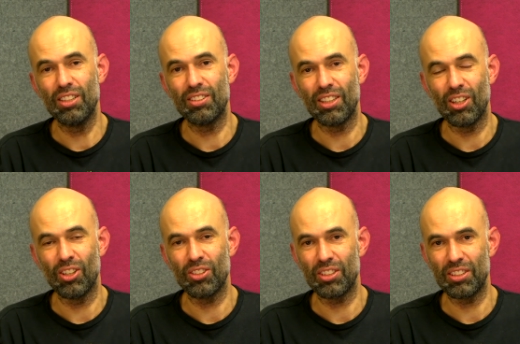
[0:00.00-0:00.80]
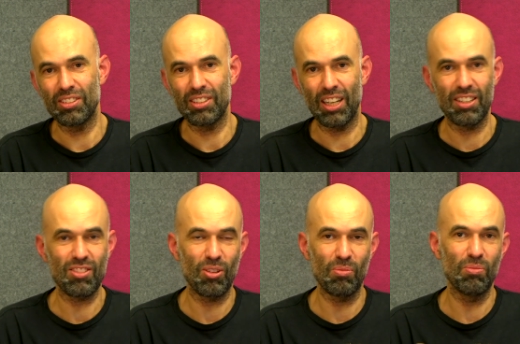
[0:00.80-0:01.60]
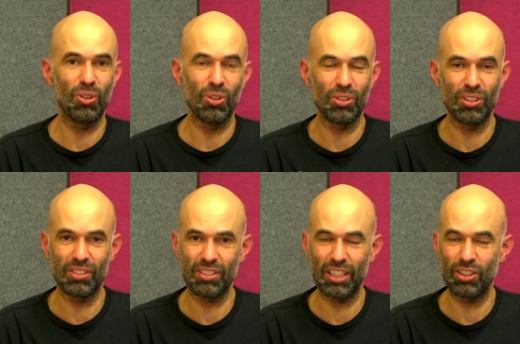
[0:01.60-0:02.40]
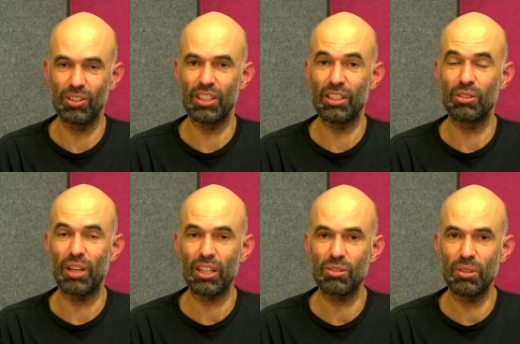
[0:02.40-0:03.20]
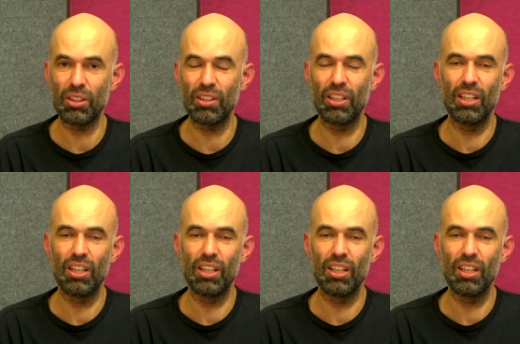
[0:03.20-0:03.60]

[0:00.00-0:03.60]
the artists had some audience they could interact with